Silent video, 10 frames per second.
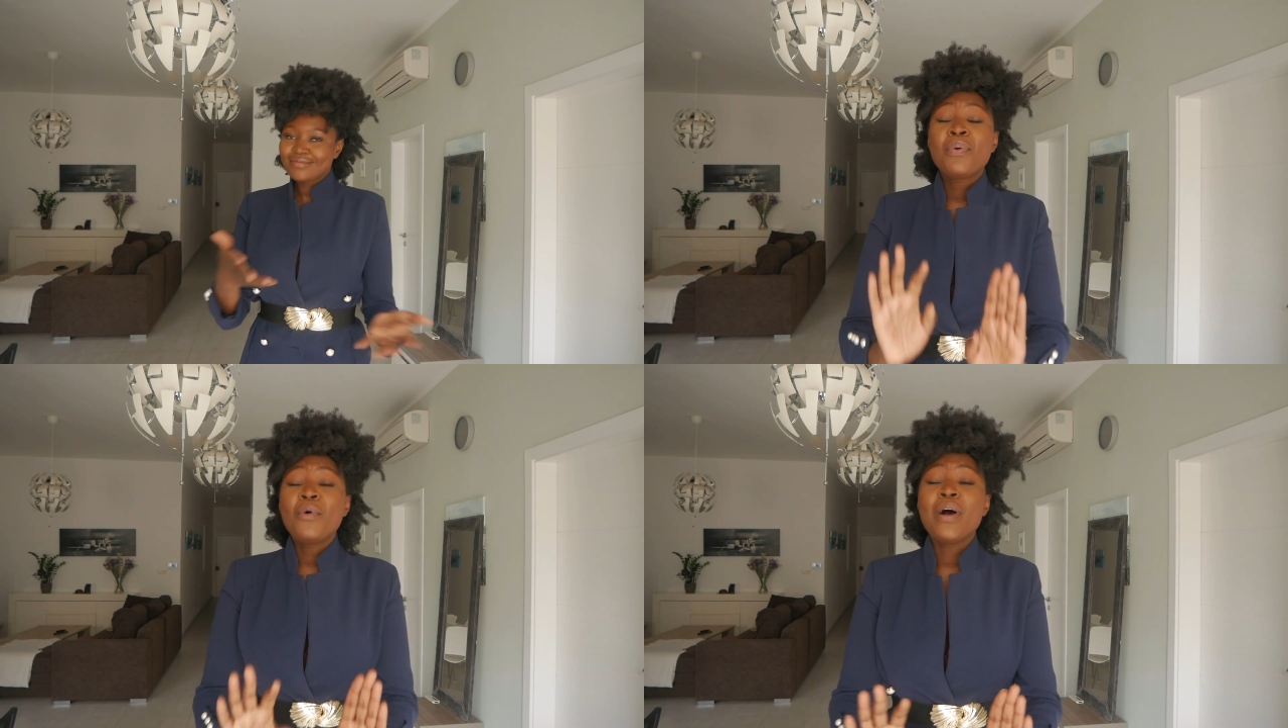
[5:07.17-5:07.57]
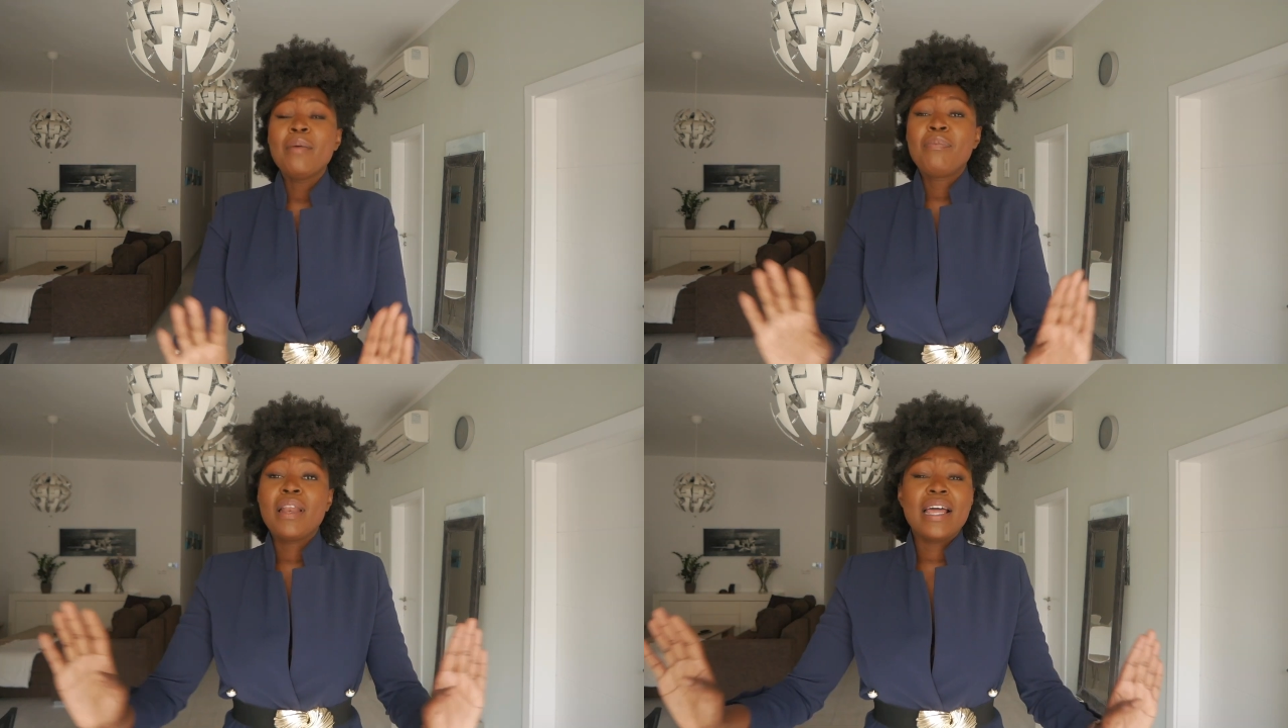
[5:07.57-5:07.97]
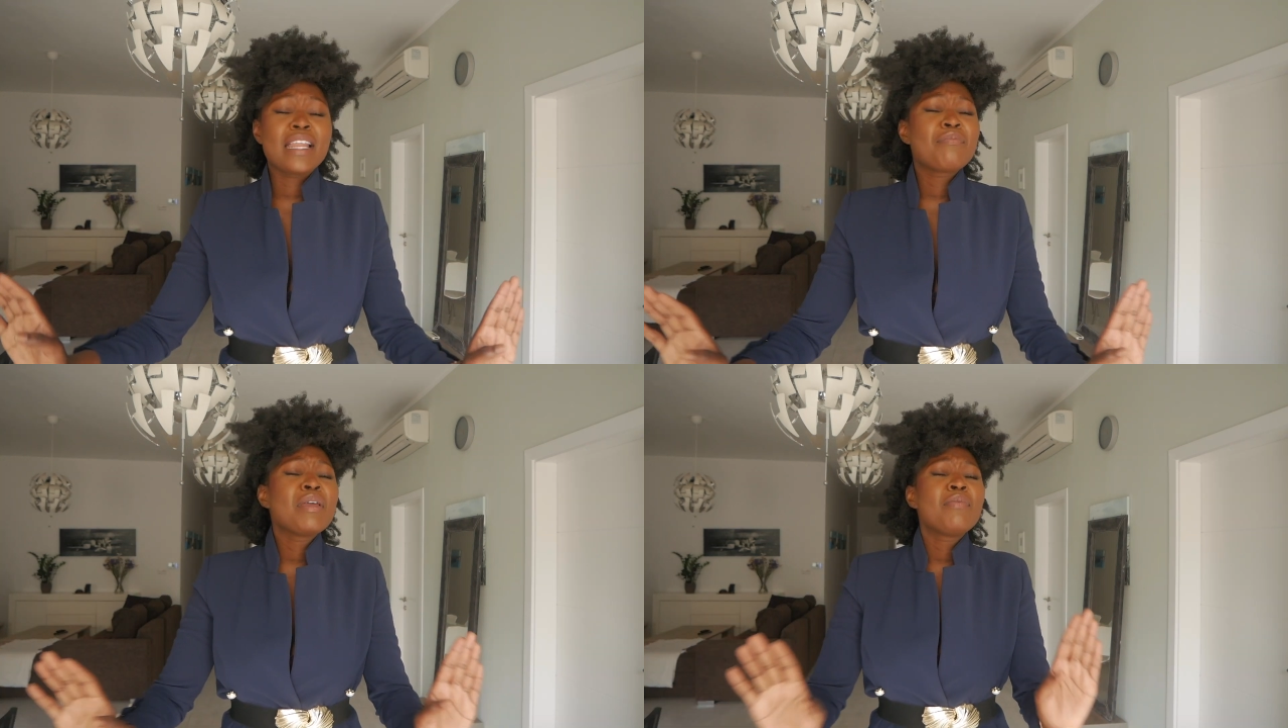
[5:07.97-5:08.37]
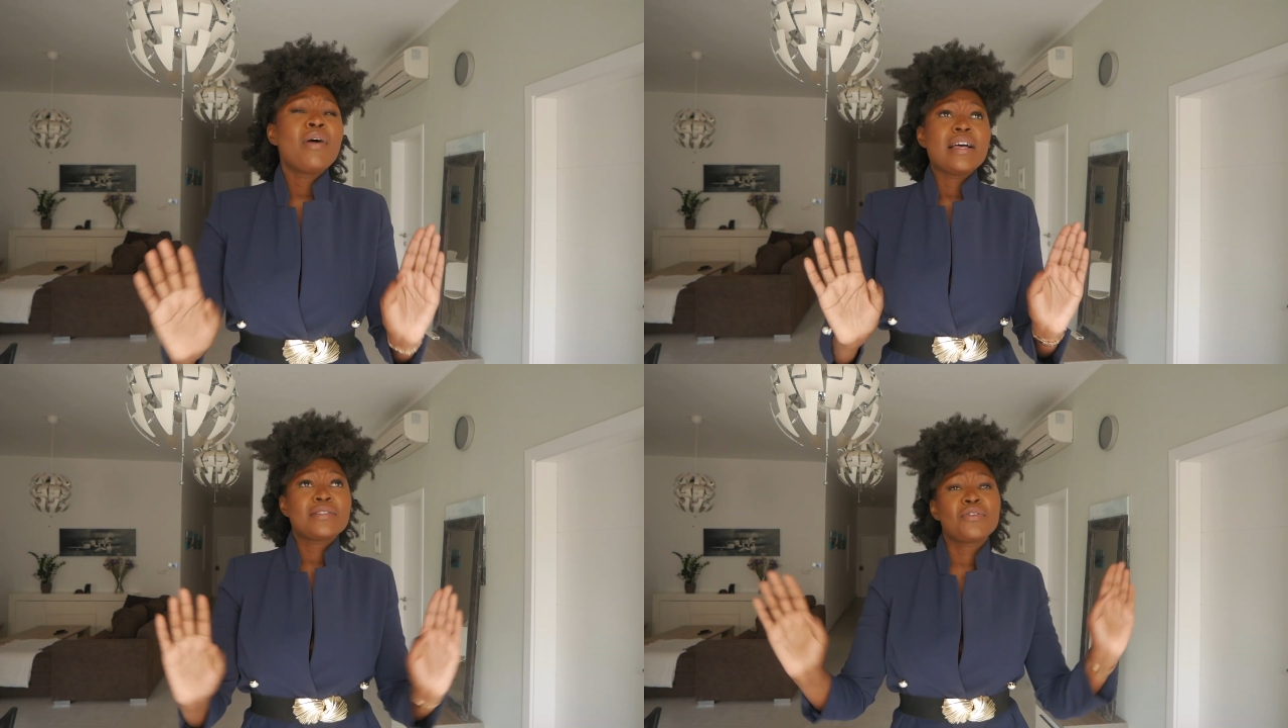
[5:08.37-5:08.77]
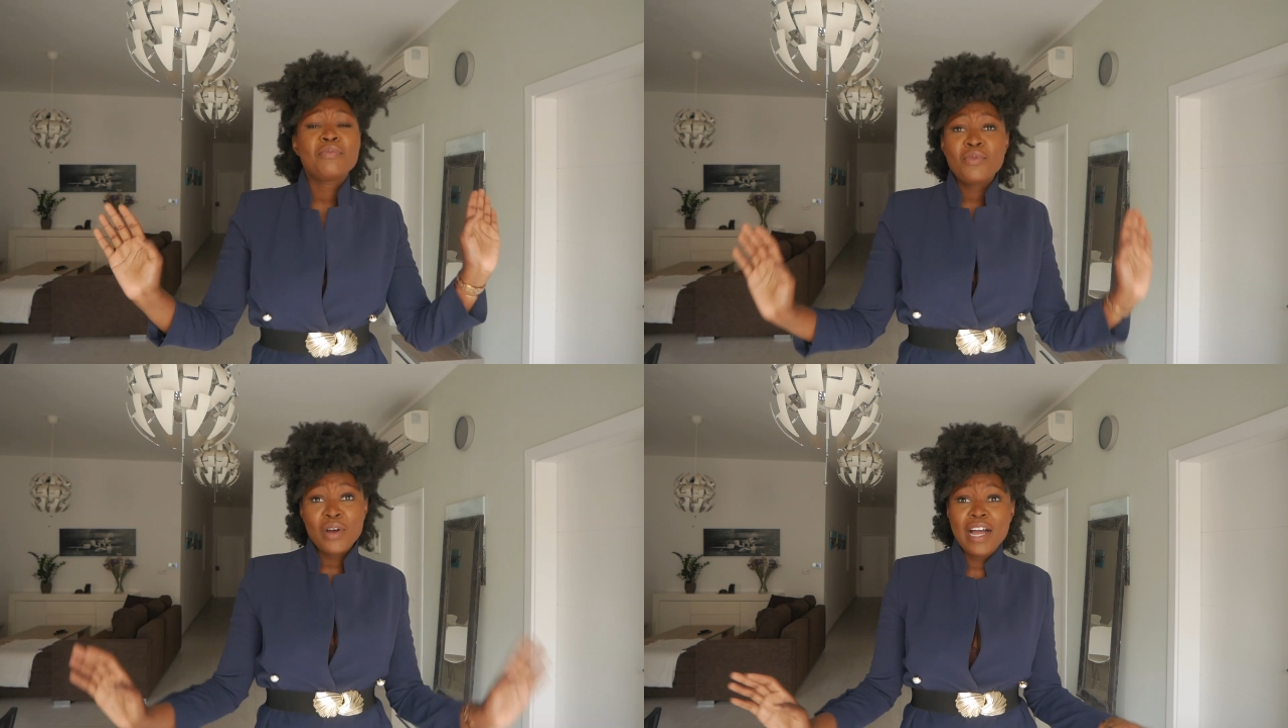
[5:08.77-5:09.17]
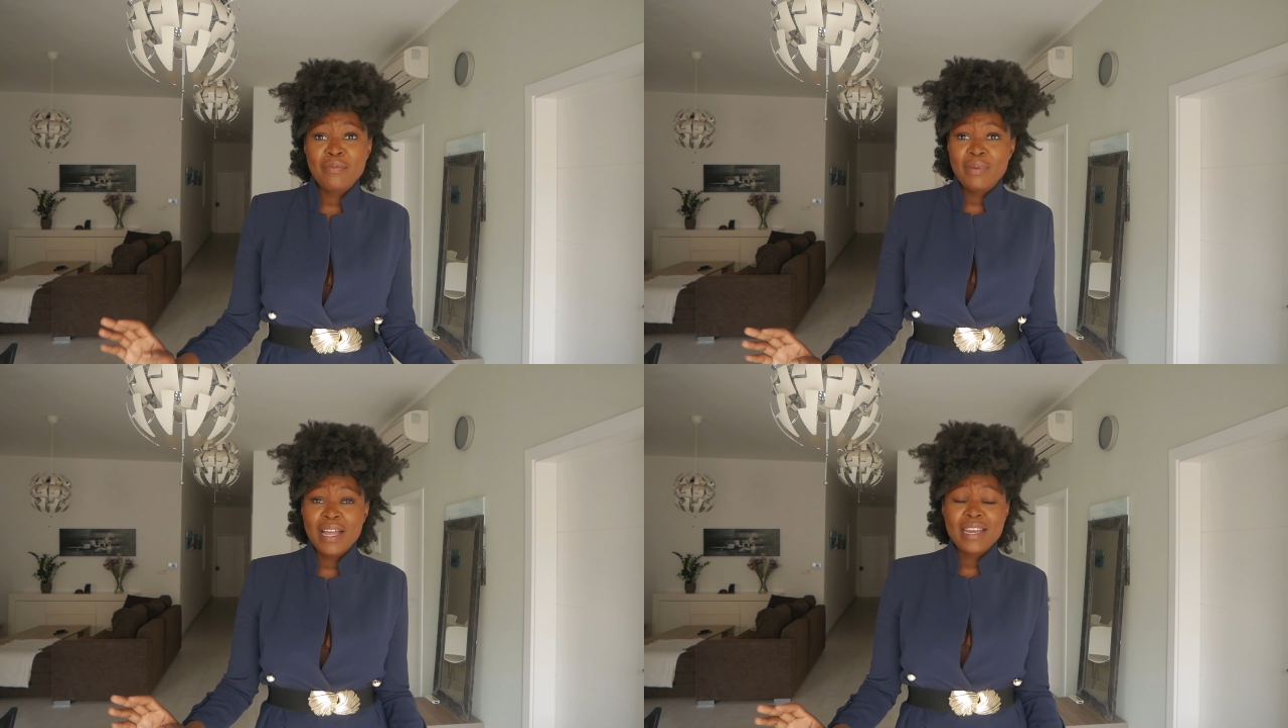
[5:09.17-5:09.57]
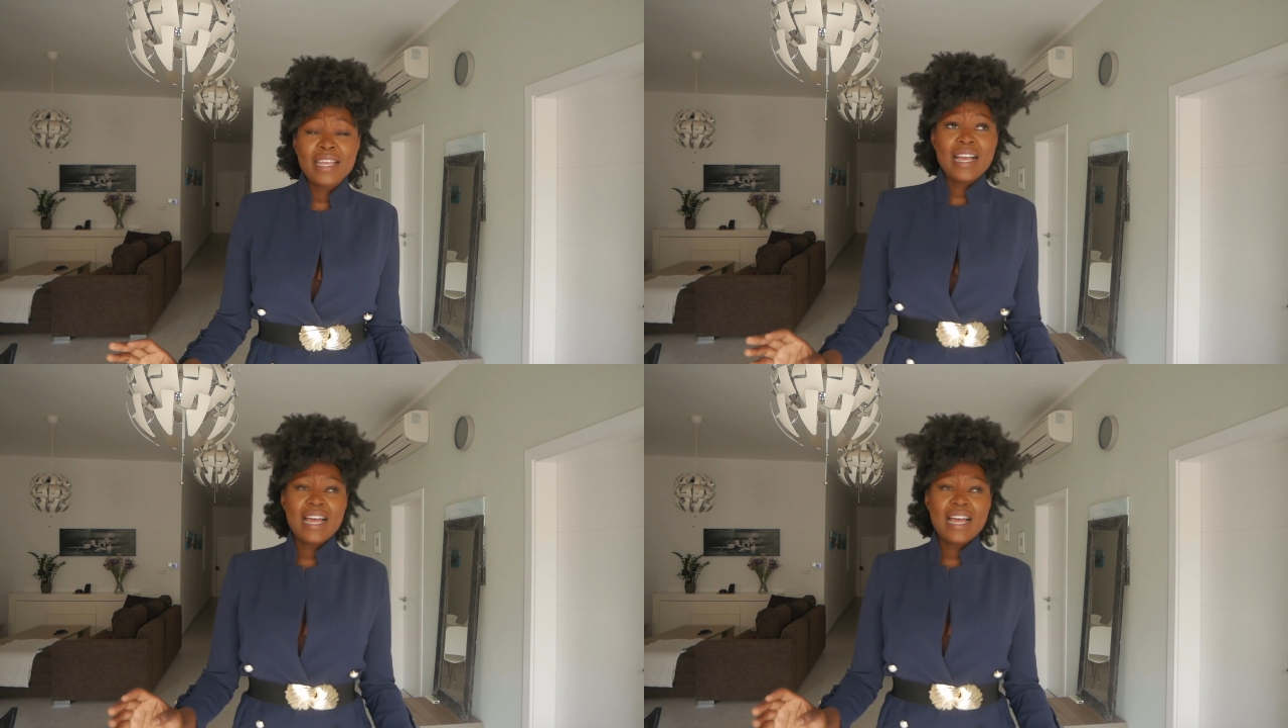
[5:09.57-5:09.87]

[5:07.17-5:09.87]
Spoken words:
Poor planning. People are so poor at planning,